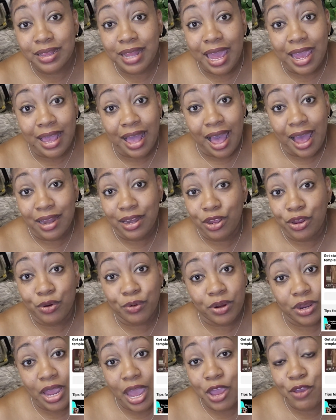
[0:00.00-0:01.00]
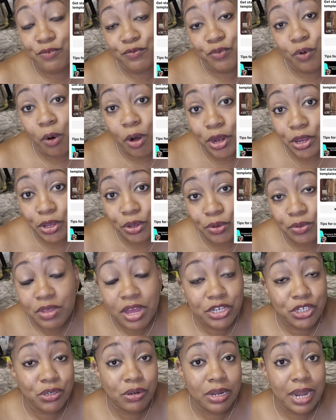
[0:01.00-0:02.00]
that they kind of create for
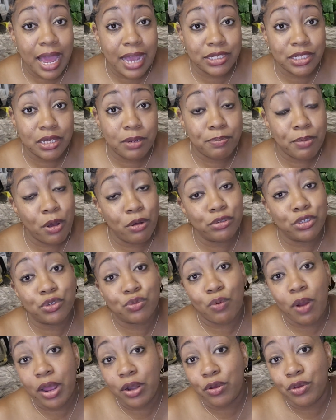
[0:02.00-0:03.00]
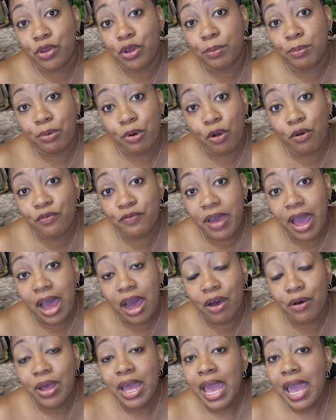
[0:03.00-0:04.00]
you that you can actually post right on your
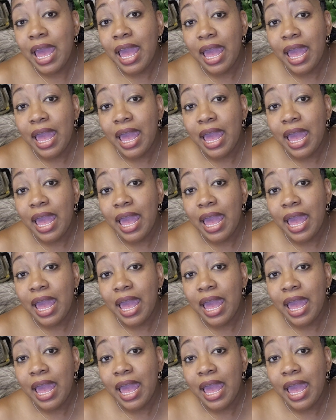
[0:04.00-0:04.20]
profile.